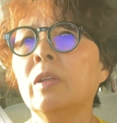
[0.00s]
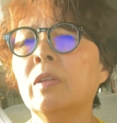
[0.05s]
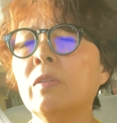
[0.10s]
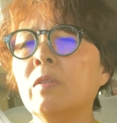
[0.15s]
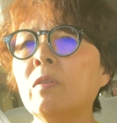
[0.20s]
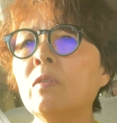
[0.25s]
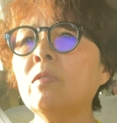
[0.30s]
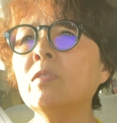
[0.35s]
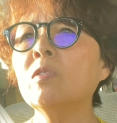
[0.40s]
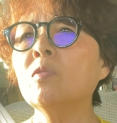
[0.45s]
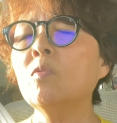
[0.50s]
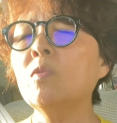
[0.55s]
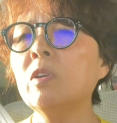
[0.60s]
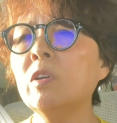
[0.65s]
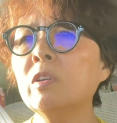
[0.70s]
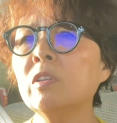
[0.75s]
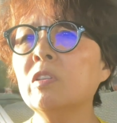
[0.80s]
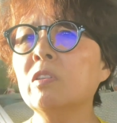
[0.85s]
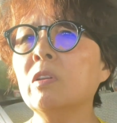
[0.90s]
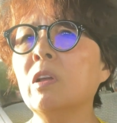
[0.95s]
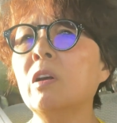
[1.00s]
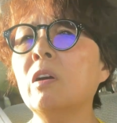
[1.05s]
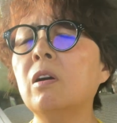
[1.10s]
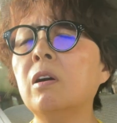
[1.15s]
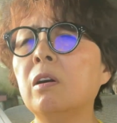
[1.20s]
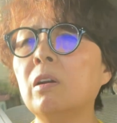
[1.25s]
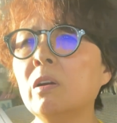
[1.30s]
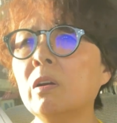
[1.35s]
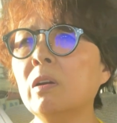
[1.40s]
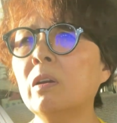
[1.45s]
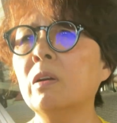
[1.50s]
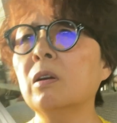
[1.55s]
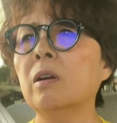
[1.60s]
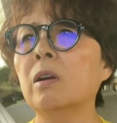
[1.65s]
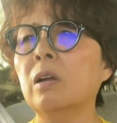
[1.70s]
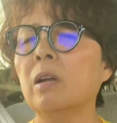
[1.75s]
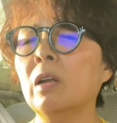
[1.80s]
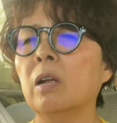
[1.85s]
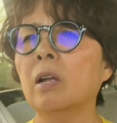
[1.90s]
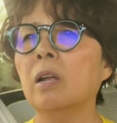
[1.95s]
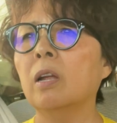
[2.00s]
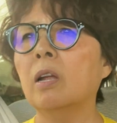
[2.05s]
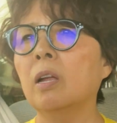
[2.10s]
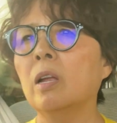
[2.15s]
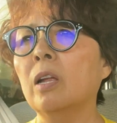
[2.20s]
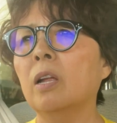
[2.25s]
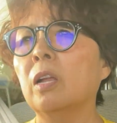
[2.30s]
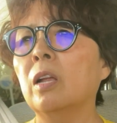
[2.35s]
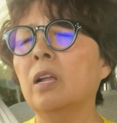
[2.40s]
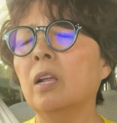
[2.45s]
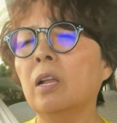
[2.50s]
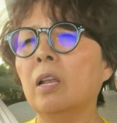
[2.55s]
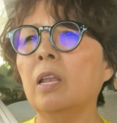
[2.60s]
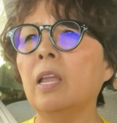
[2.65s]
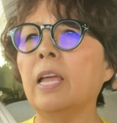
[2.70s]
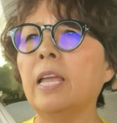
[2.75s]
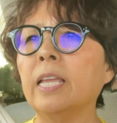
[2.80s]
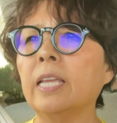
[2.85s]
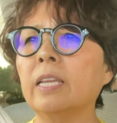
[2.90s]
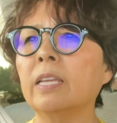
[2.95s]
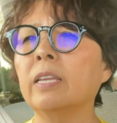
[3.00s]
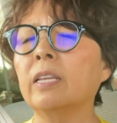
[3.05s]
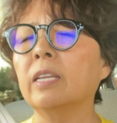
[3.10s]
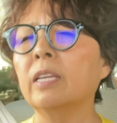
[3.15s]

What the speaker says: those words are like